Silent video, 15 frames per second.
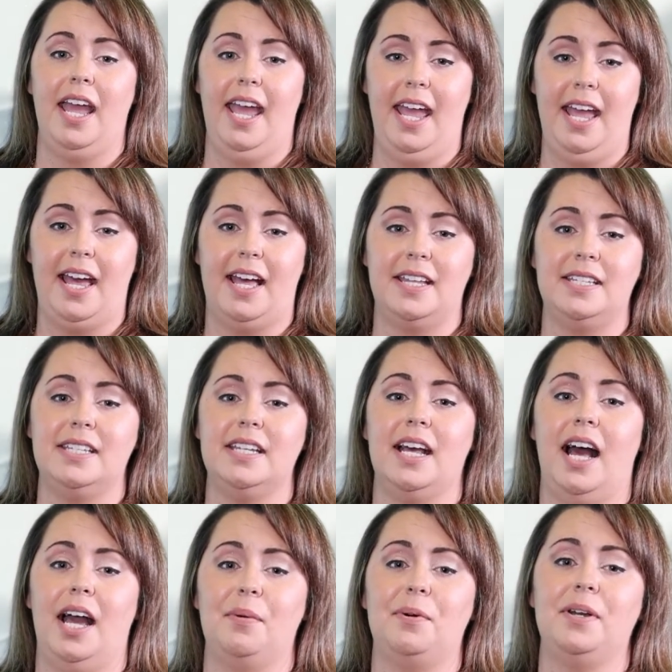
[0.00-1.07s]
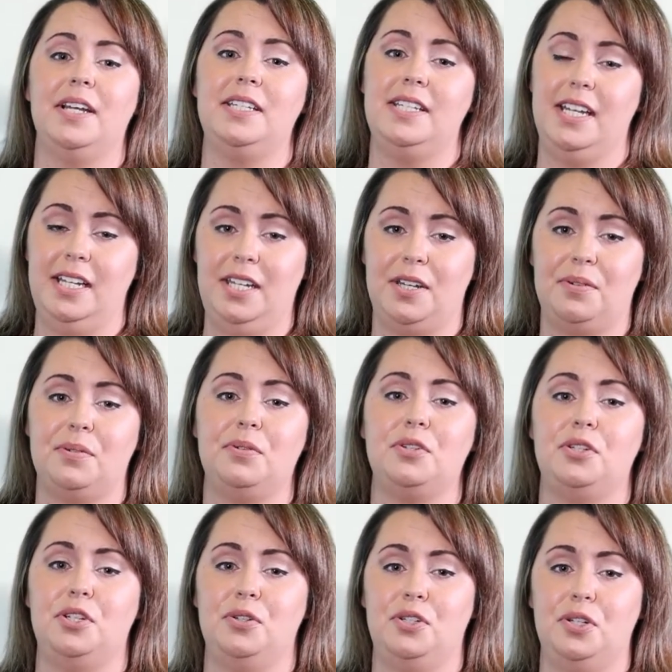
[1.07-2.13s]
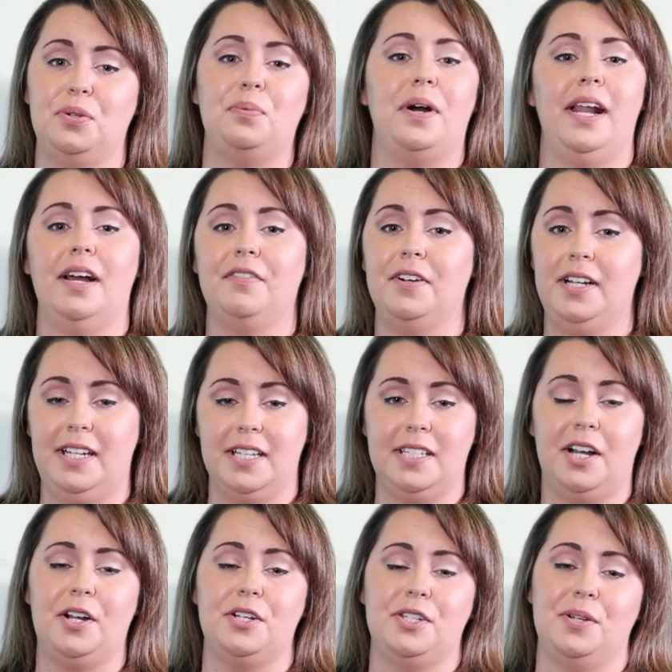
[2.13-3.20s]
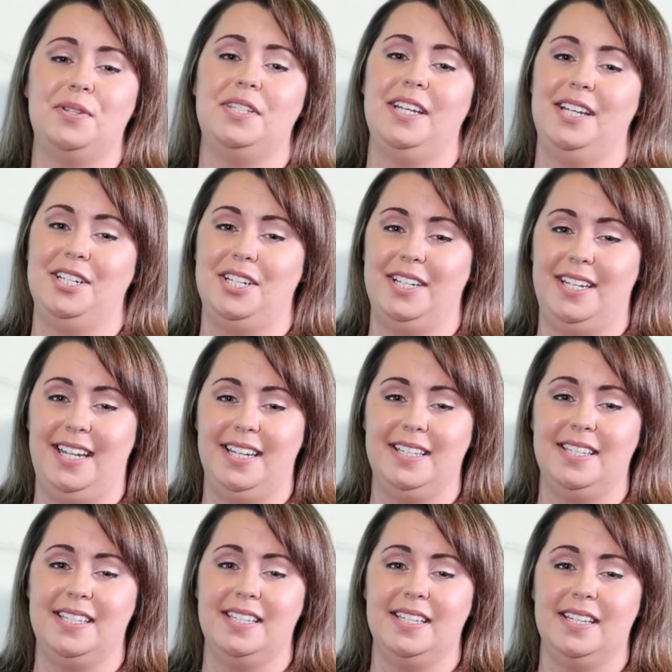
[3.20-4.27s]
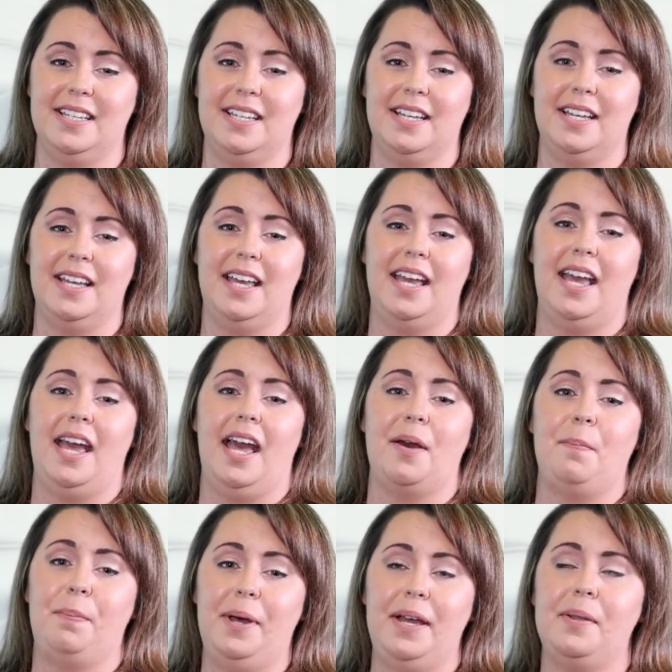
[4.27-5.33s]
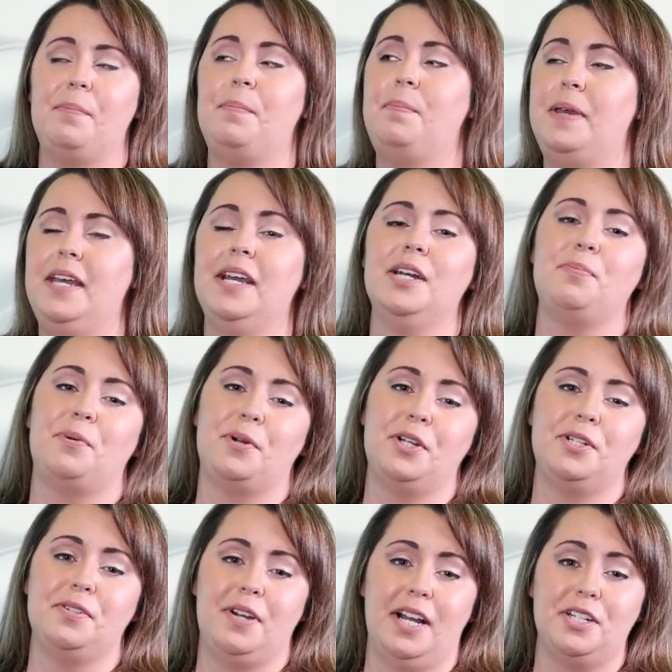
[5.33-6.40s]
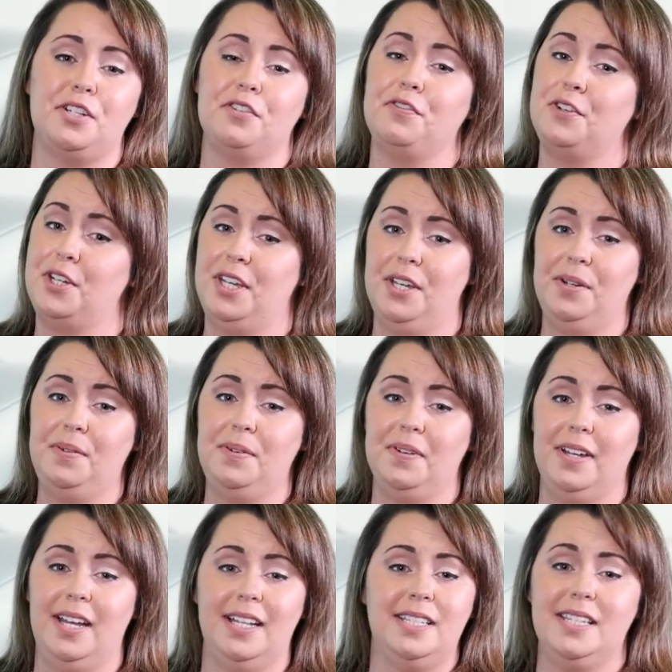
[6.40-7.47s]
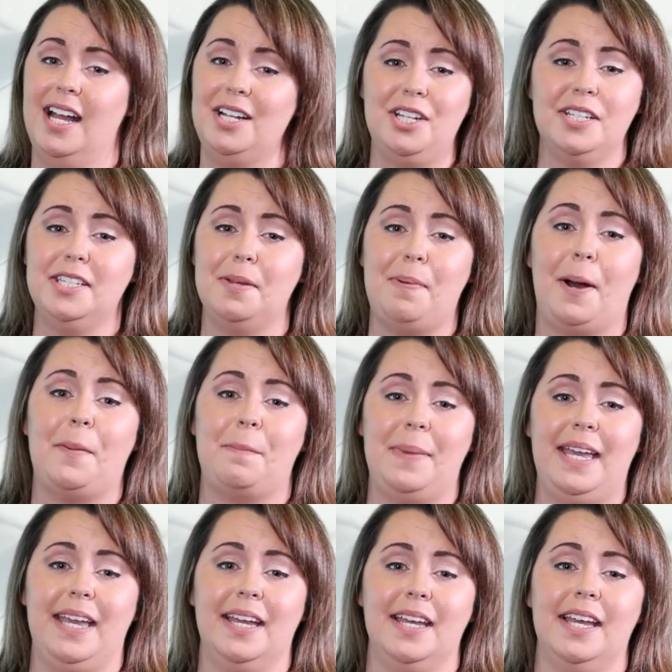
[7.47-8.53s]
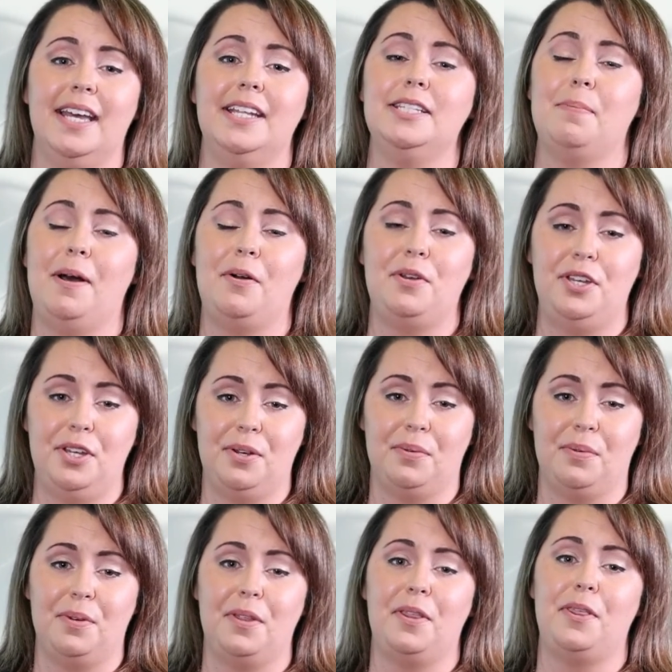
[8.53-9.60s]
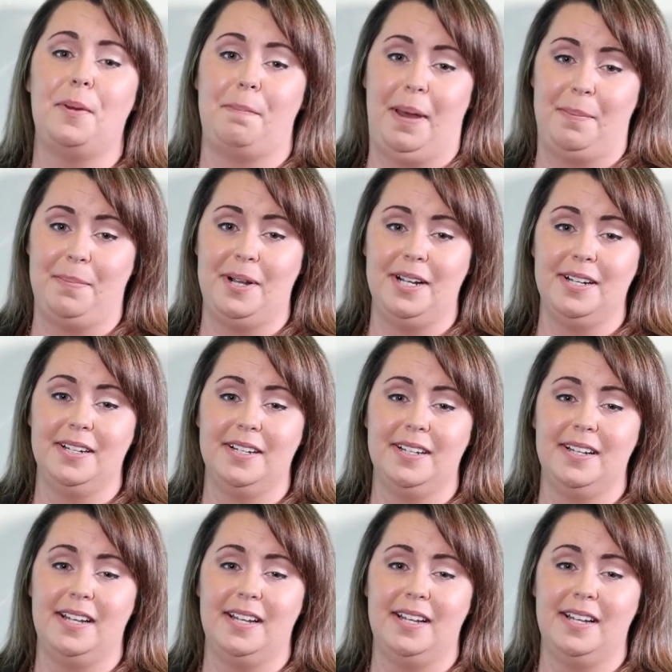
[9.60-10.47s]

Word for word: and I will continue to do whatever it is our association needs. But being a Board of Director for you, it's not just about me, it's about you, the member.